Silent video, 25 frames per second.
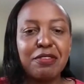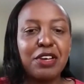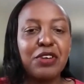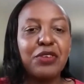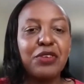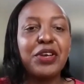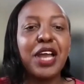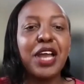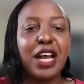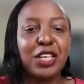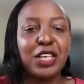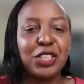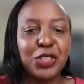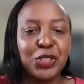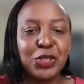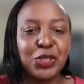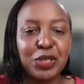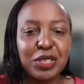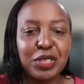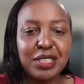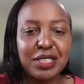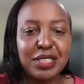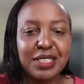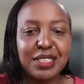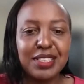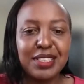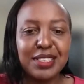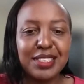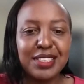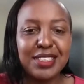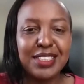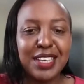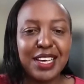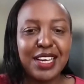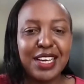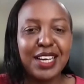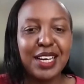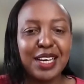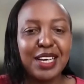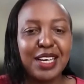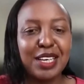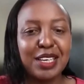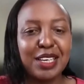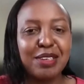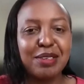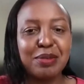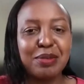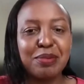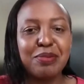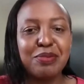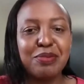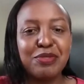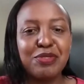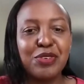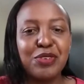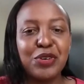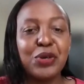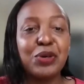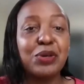give a reaction uh,